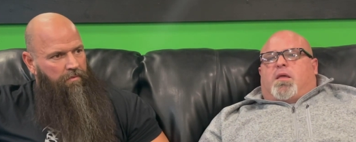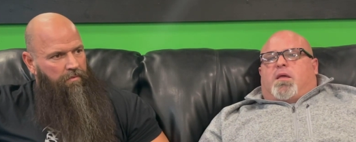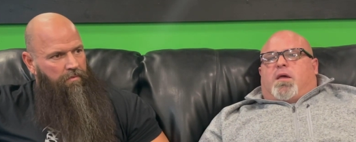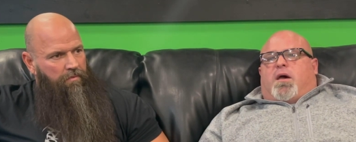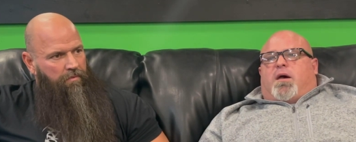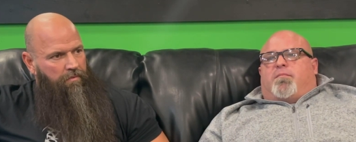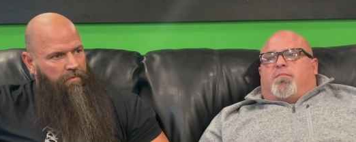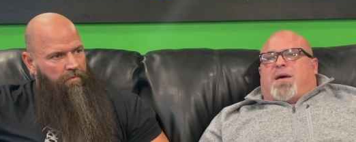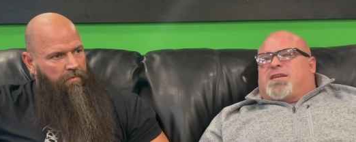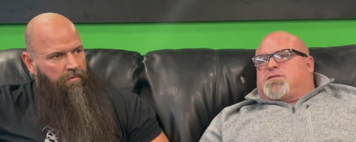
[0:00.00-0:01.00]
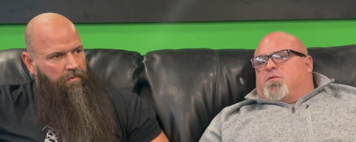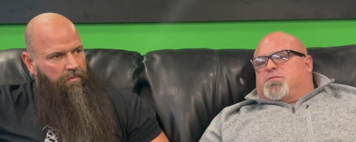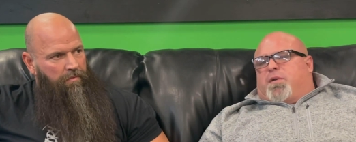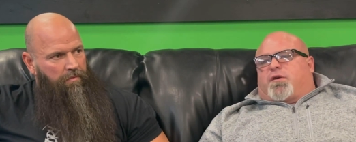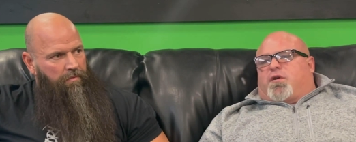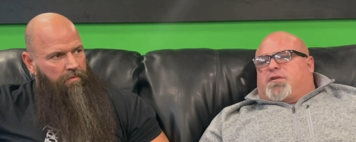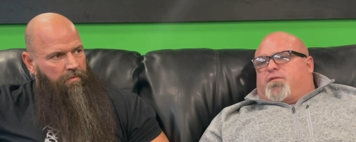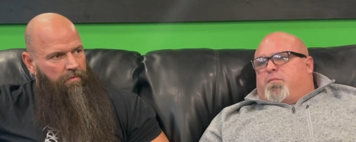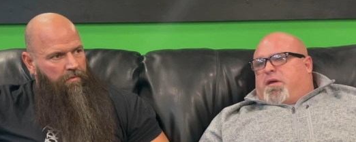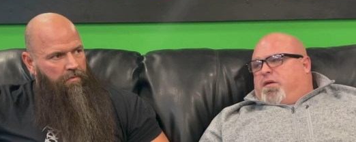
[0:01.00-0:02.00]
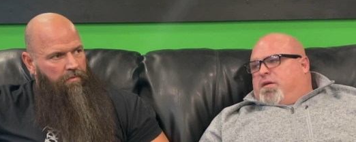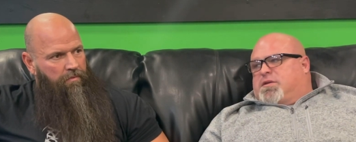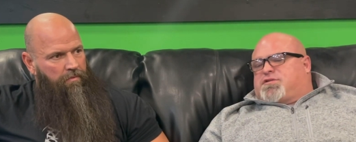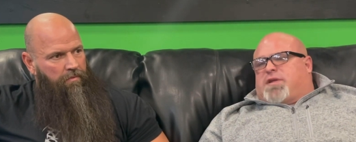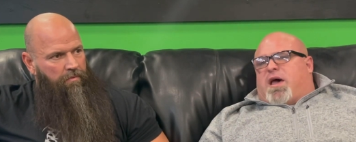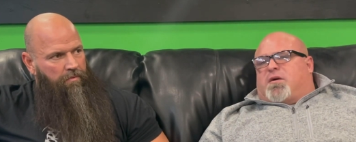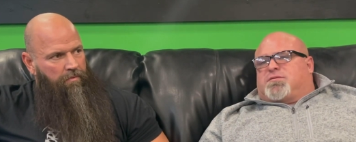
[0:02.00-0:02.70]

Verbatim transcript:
Speaker 1: Um, Mike's always been a crutch for me. His style's,